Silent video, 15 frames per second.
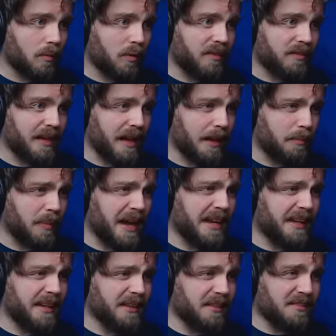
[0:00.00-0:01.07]
What is that?
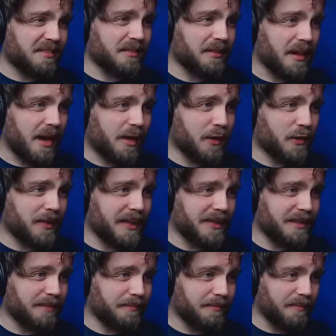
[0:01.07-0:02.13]
Painkillers. I could
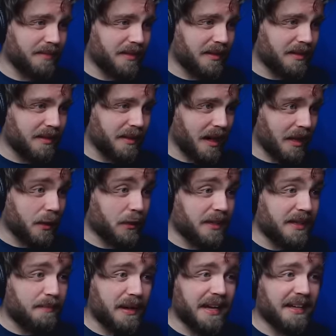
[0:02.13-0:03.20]
need them. I could
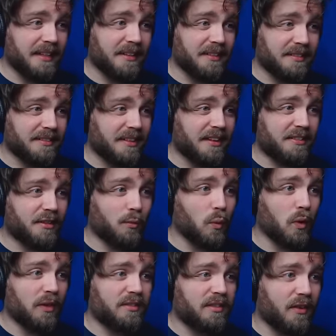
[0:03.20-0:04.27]
need painkillers. There's some
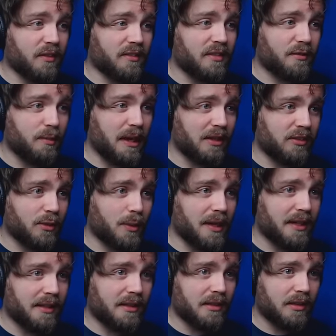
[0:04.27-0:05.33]
wool socks as well. Do
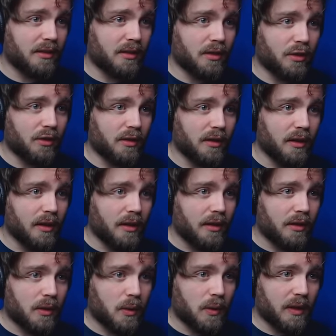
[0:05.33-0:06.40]
I... What could we
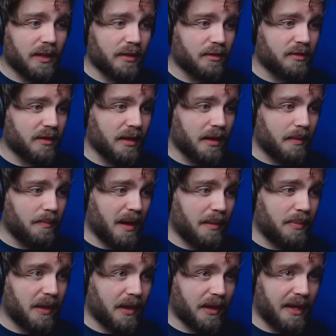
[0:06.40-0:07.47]
hear? Could I use...
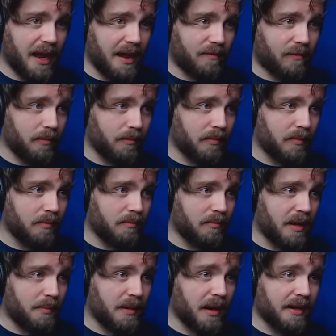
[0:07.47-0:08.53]
Maybe I can have them.
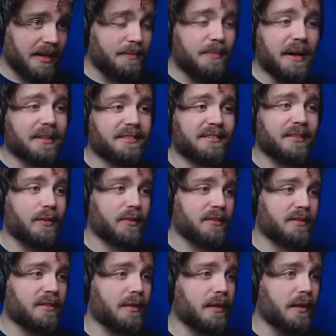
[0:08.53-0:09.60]
Maybe I need better
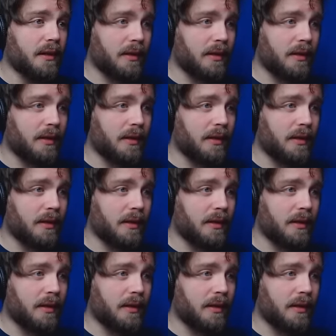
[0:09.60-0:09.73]
socks.